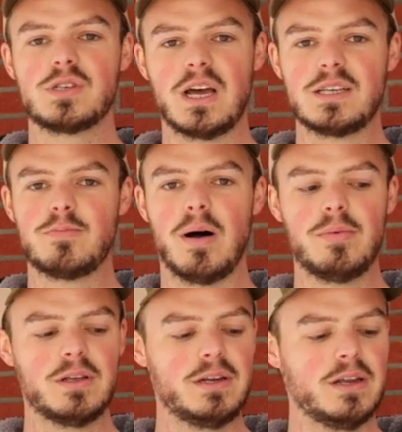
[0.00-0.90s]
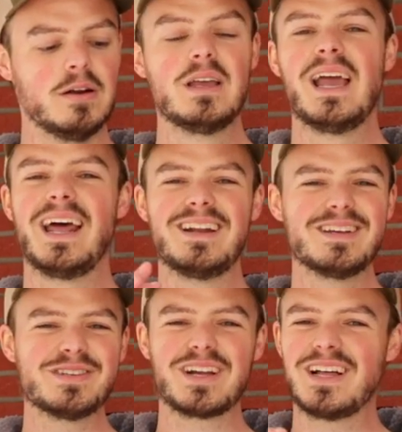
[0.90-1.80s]
size bubble in here, and it
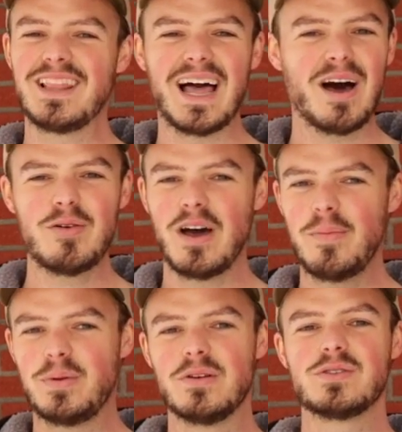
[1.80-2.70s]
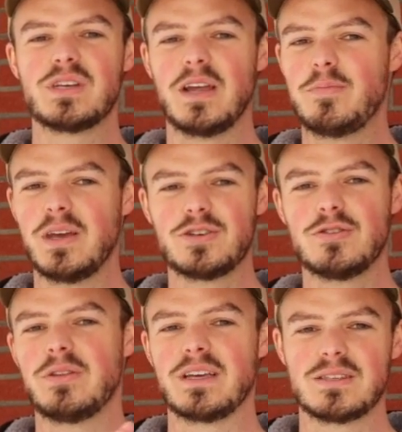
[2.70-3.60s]
doesn't cloud up your sight
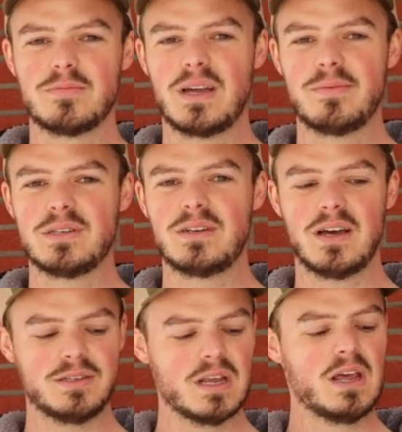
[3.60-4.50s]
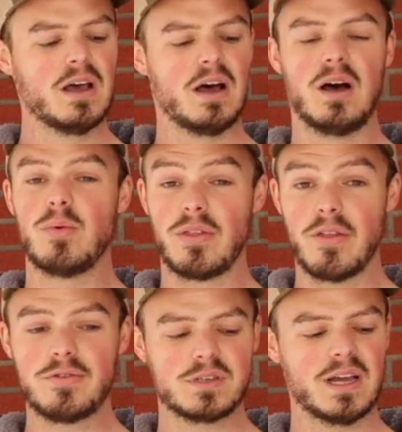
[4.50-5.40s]
picture like sometimes it does with
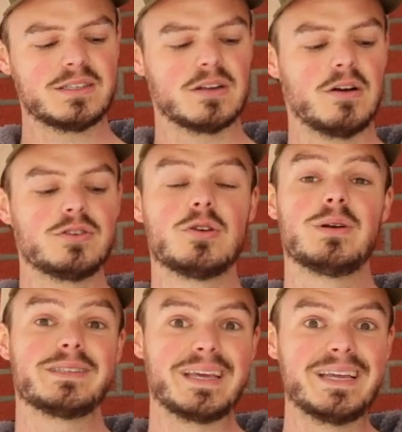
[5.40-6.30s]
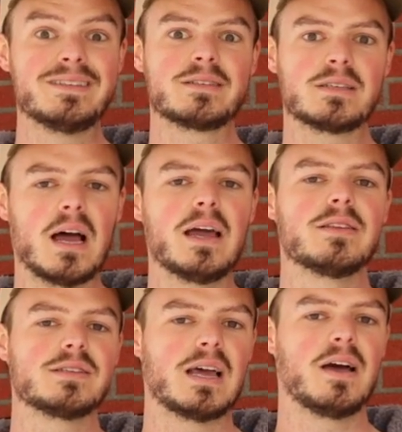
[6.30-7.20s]
other sights. And also it's inside
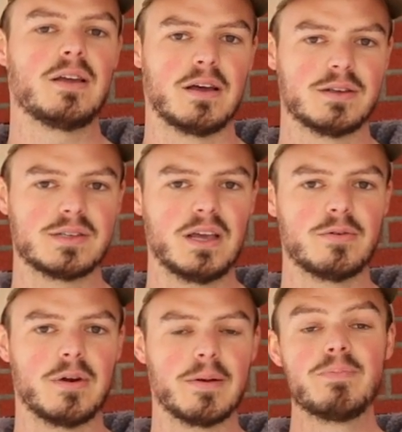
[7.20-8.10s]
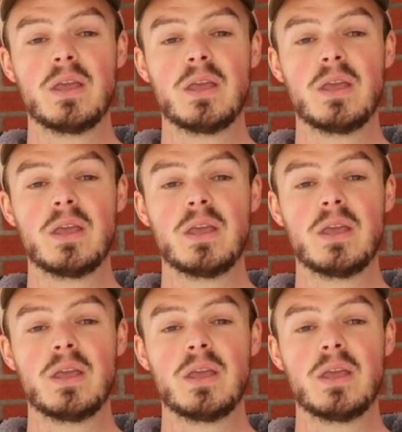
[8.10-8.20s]
the sight ring.